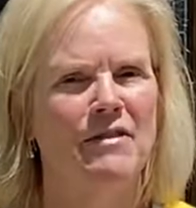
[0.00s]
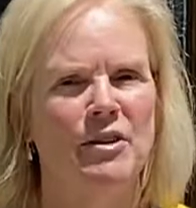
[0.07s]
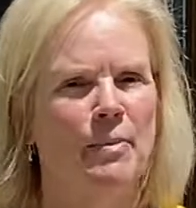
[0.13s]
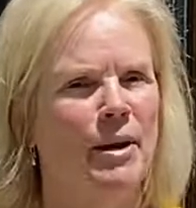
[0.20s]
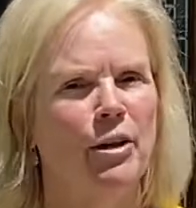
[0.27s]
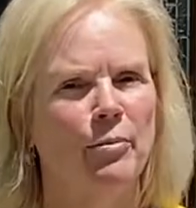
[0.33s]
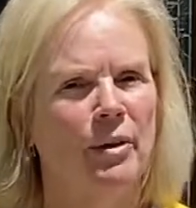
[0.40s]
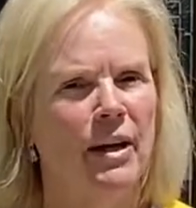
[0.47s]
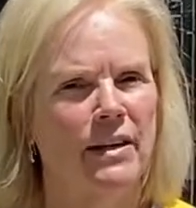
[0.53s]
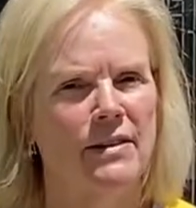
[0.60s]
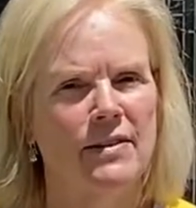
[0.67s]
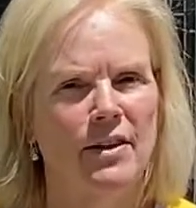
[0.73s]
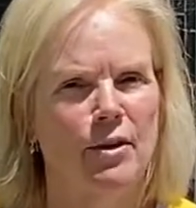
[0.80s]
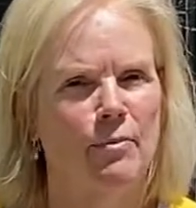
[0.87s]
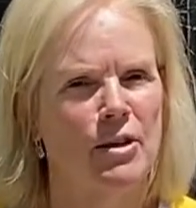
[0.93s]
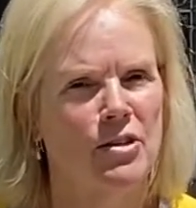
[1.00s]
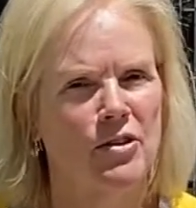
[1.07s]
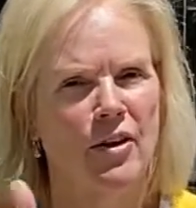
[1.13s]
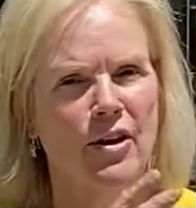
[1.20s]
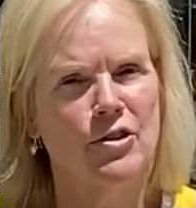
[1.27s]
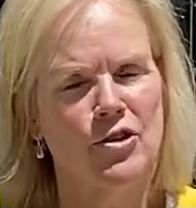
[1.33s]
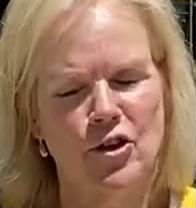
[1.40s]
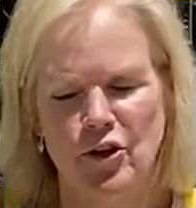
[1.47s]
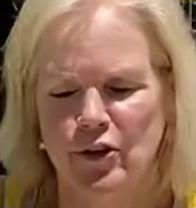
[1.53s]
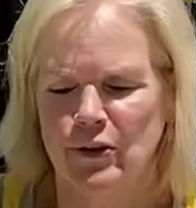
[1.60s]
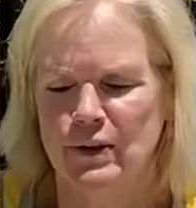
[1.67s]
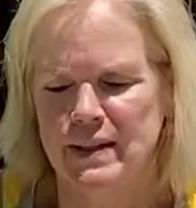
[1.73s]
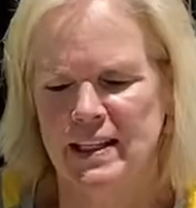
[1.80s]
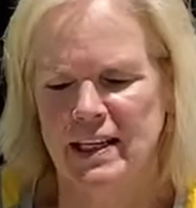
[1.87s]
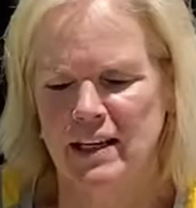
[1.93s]
tomato plants that are much larger, you'll
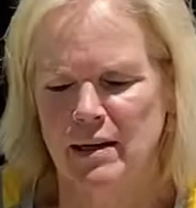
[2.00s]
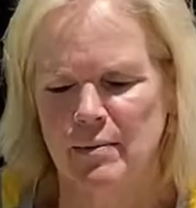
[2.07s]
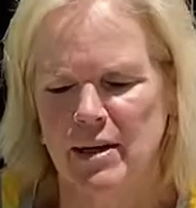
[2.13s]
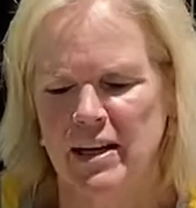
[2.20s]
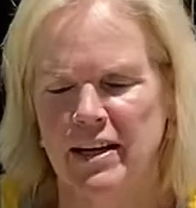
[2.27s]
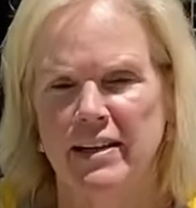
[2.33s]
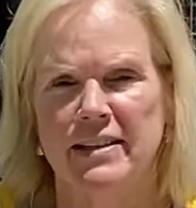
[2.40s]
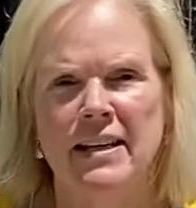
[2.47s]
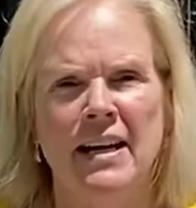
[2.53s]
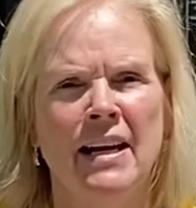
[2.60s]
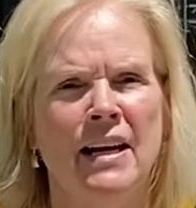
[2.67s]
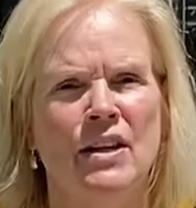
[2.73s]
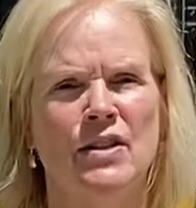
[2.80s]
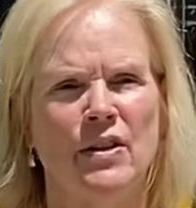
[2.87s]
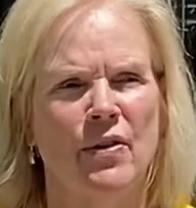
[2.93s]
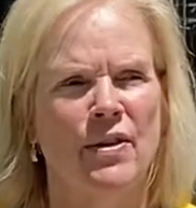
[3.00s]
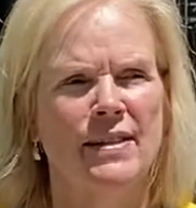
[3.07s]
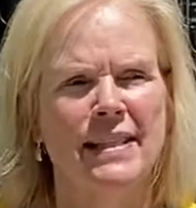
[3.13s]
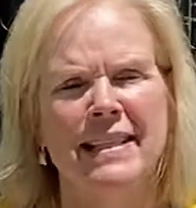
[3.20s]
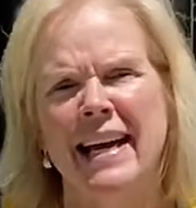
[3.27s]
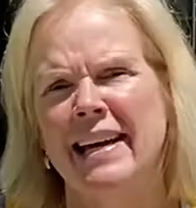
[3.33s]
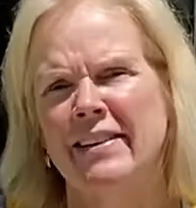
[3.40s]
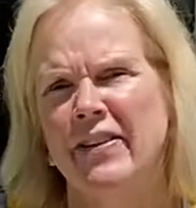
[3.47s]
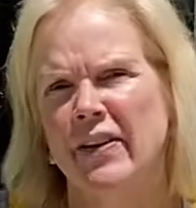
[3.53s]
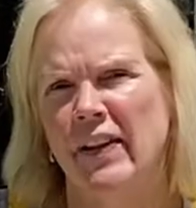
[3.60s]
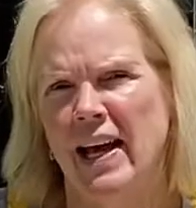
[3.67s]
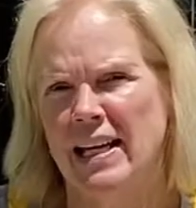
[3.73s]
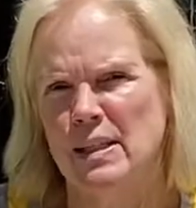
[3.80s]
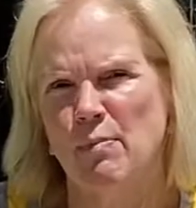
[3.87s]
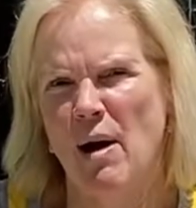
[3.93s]
see in a minute. So this is kind of the
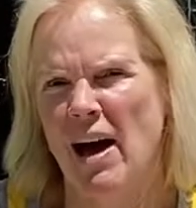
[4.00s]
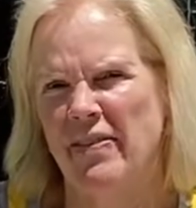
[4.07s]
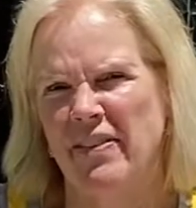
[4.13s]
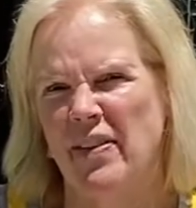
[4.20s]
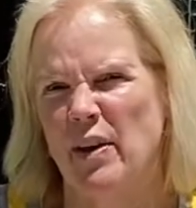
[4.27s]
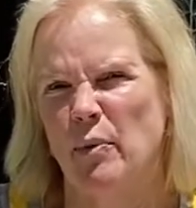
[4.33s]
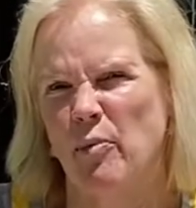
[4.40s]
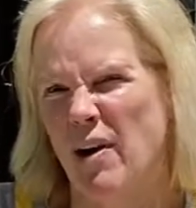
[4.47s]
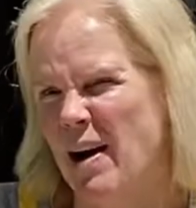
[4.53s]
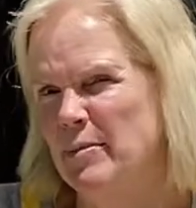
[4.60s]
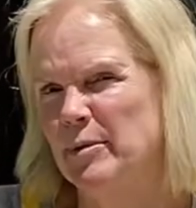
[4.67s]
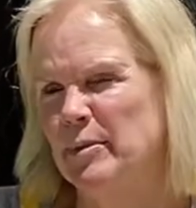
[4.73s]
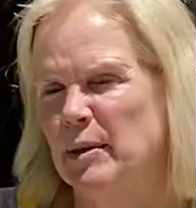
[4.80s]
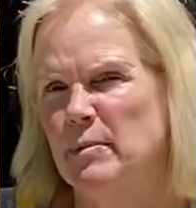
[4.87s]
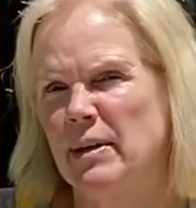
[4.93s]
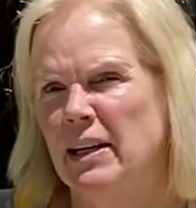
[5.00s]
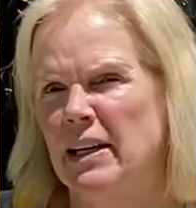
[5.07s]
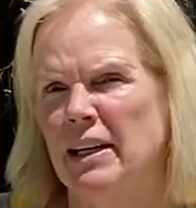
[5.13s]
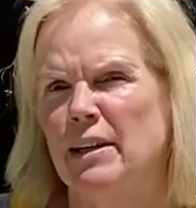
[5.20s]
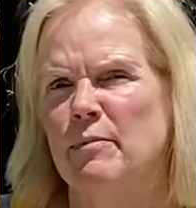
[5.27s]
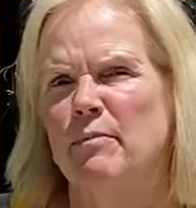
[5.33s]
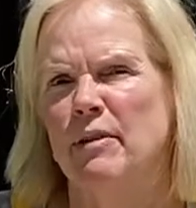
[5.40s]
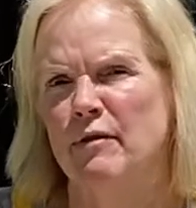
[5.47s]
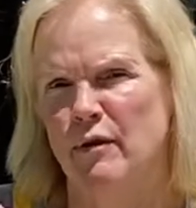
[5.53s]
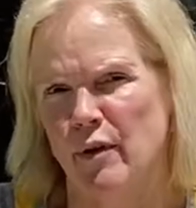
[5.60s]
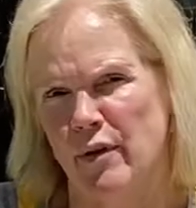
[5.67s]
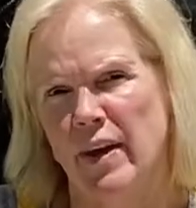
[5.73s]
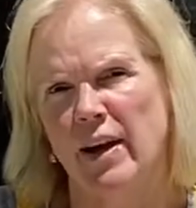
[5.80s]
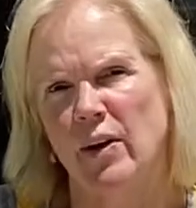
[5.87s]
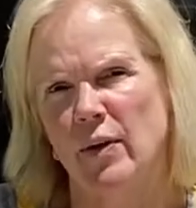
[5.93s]
last pot that they'll probably be in before
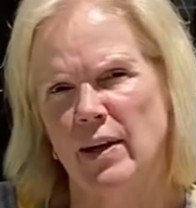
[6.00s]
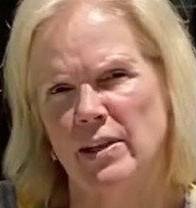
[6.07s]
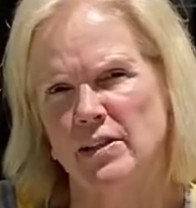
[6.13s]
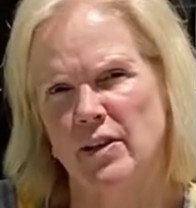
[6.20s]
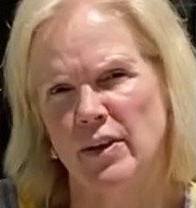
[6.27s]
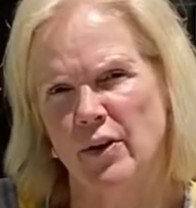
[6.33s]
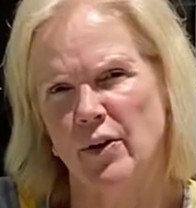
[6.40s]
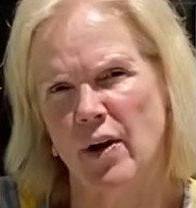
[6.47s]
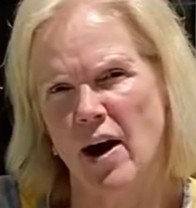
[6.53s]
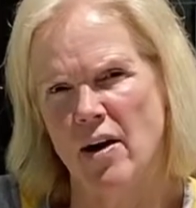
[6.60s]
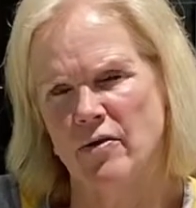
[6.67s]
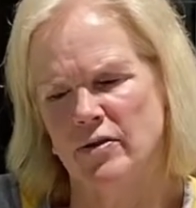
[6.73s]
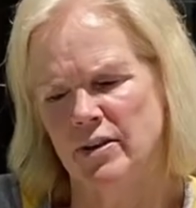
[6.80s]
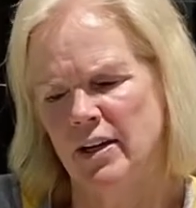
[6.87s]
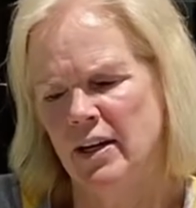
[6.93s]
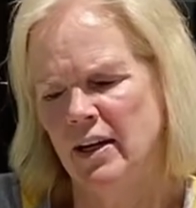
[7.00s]
they go into the ground.